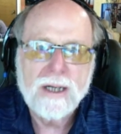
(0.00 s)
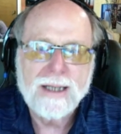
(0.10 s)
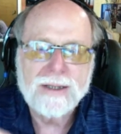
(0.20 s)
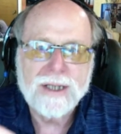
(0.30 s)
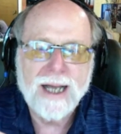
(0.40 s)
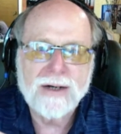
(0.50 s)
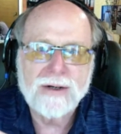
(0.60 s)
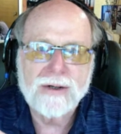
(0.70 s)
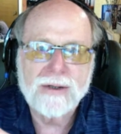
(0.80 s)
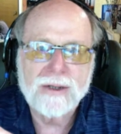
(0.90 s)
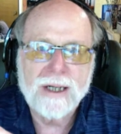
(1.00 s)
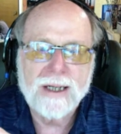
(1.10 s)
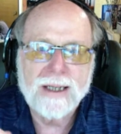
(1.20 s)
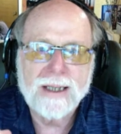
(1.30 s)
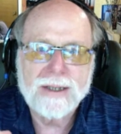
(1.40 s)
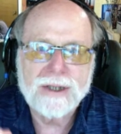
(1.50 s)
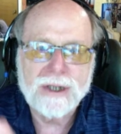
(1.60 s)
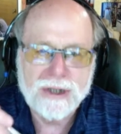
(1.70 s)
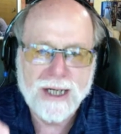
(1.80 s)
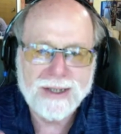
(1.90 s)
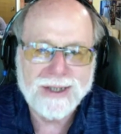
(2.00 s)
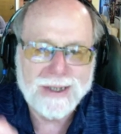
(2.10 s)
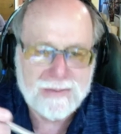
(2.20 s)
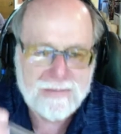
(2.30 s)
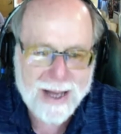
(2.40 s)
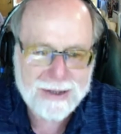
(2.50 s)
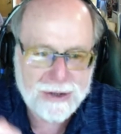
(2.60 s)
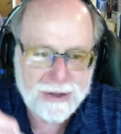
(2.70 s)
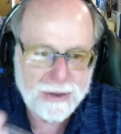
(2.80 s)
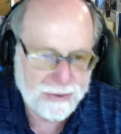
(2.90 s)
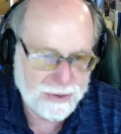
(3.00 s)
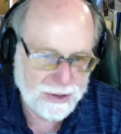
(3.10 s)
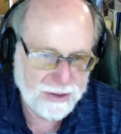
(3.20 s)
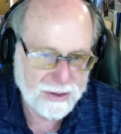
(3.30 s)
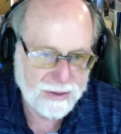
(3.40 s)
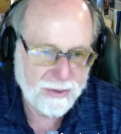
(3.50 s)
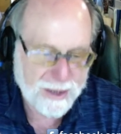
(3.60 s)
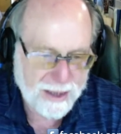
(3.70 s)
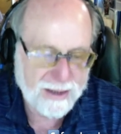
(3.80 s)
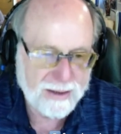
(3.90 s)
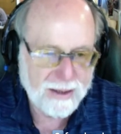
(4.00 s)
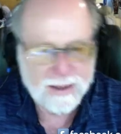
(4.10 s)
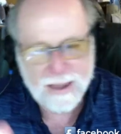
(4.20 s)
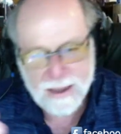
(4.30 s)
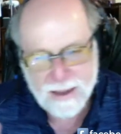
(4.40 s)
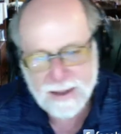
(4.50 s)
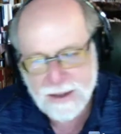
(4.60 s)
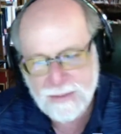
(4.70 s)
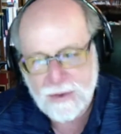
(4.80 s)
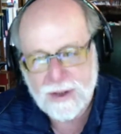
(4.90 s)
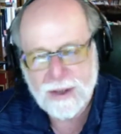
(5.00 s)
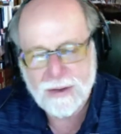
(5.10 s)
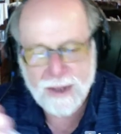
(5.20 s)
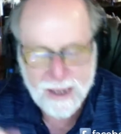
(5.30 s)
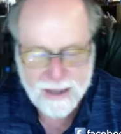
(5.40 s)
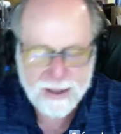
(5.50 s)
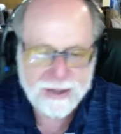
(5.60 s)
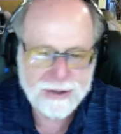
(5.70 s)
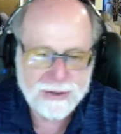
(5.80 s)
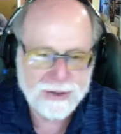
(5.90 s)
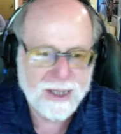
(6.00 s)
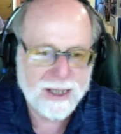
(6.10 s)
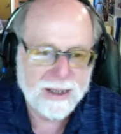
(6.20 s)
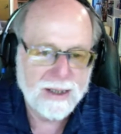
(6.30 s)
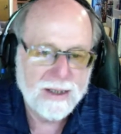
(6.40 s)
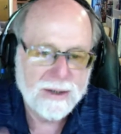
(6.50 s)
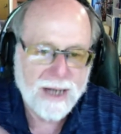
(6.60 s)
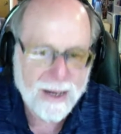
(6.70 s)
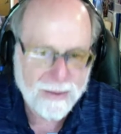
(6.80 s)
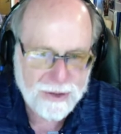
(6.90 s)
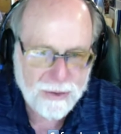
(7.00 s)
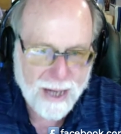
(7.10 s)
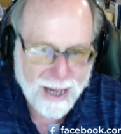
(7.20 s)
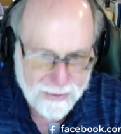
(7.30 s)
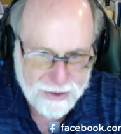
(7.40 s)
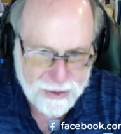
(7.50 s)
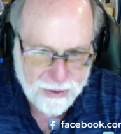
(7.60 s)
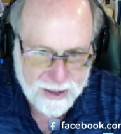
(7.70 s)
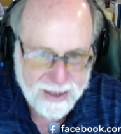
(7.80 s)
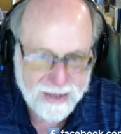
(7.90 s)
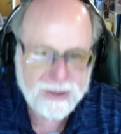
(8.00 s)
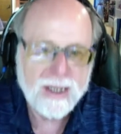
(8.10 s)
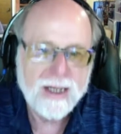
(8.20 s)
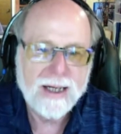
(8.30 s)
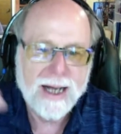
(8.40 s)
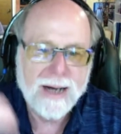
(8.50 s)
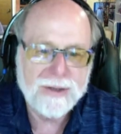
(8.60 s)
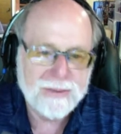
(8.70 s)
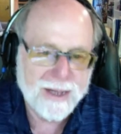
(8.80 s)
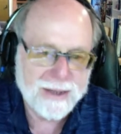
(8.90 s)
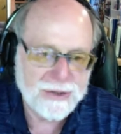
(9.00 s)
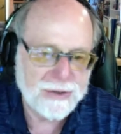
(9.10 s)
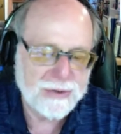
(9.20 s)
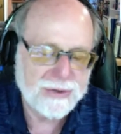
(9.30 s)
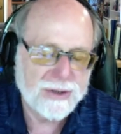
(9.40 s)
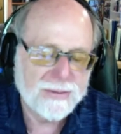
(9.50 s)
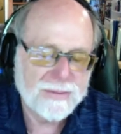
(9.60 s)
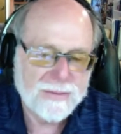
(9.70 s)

as the editor, uh, suggest its best use within the, uh, a community or a congregational setting? So how is it, how is it organized and how is it best used?